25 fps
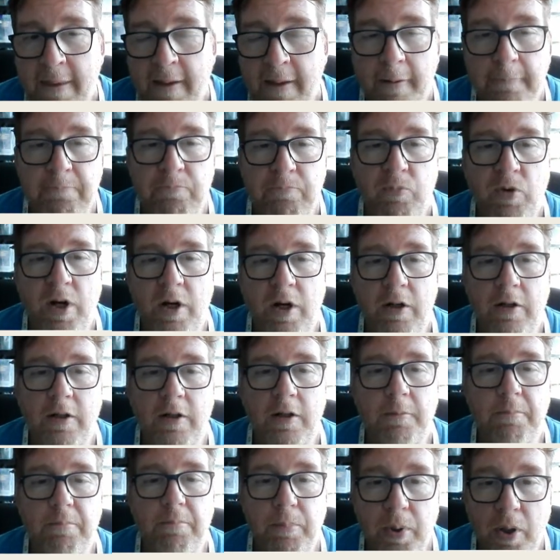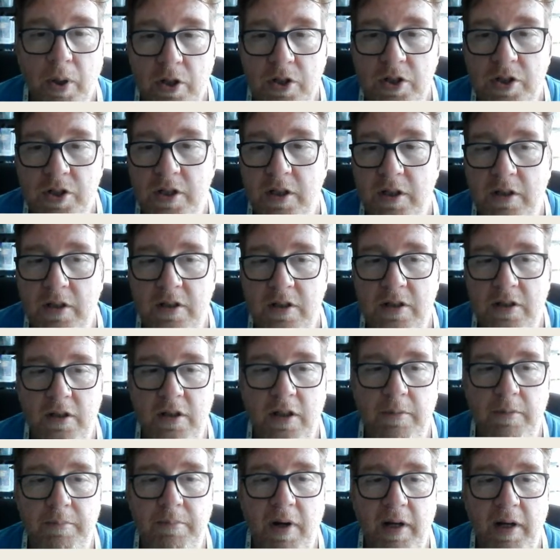I'm currently pushing to
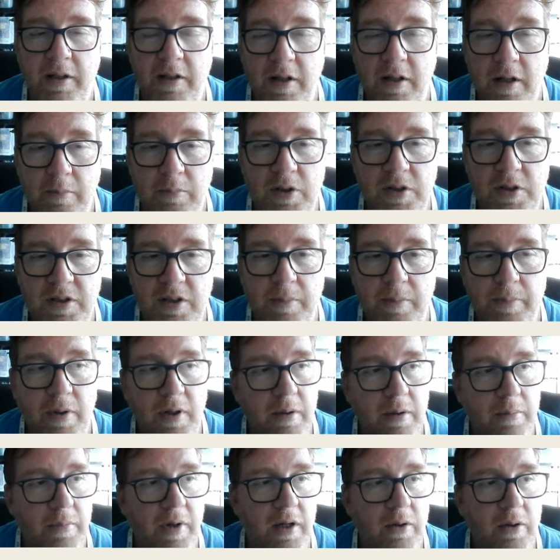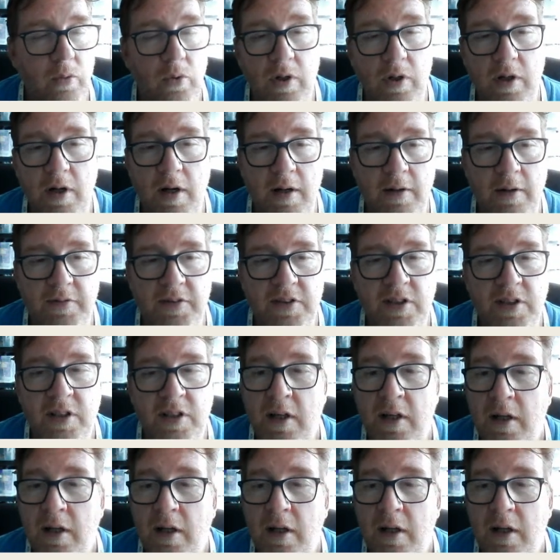get my numbers up on my one-offs.